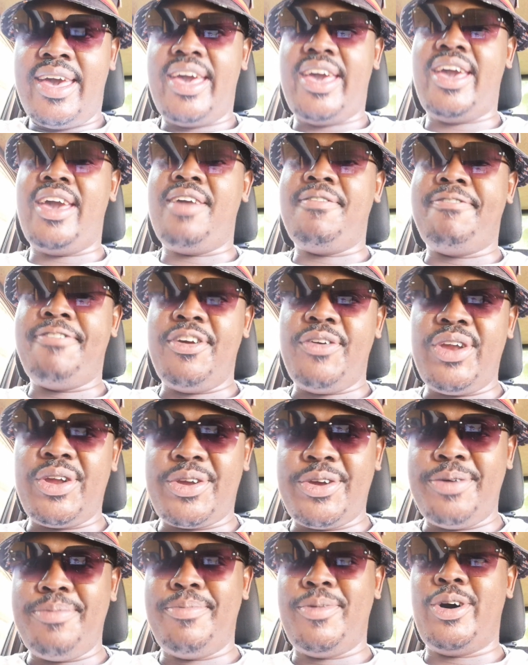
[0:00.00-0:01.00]
A very
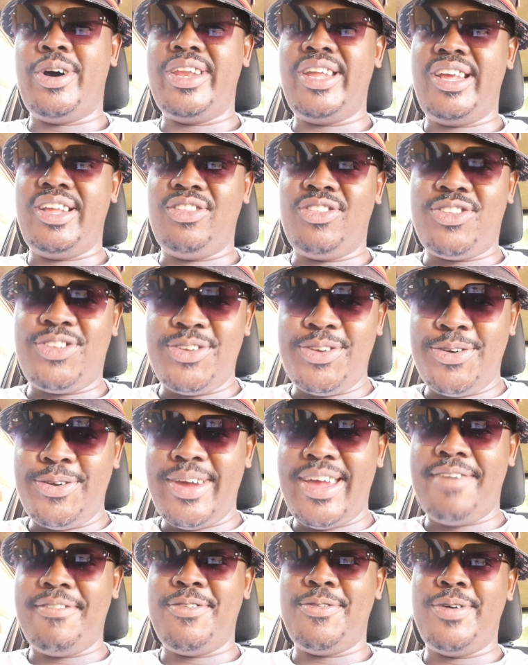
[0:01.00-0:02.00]
good morning to
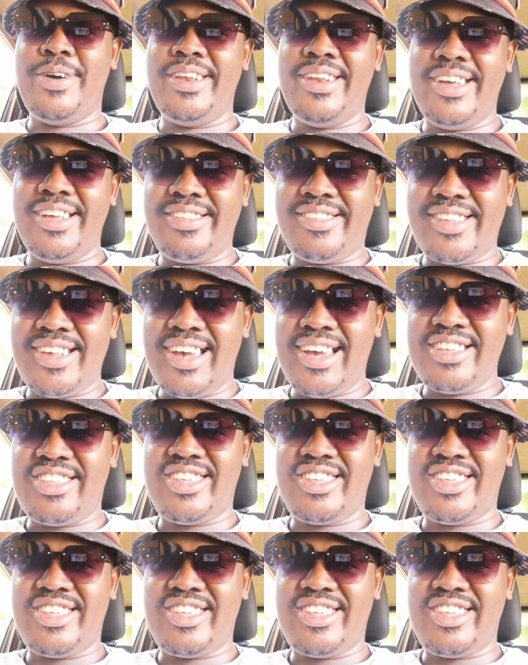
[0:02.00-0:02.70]
everyone that's